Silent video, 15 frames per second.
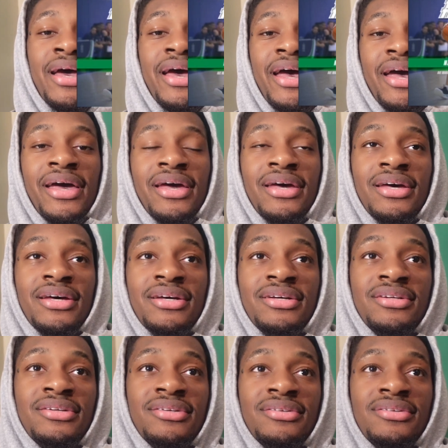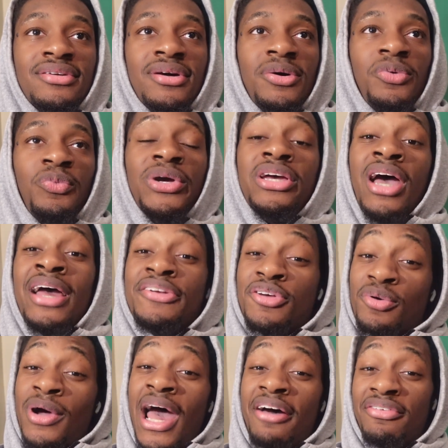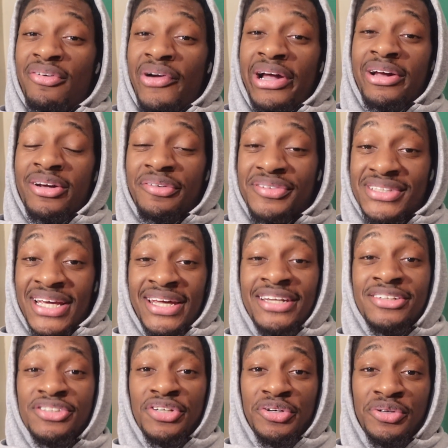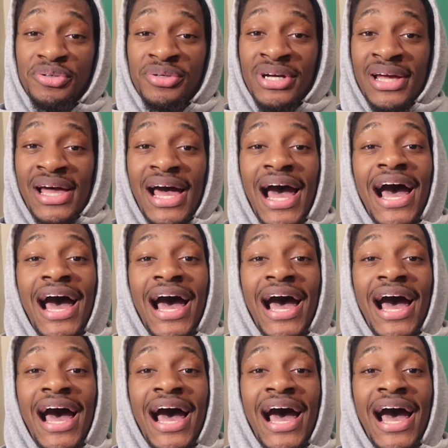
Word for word: And we do have a record of ten and two.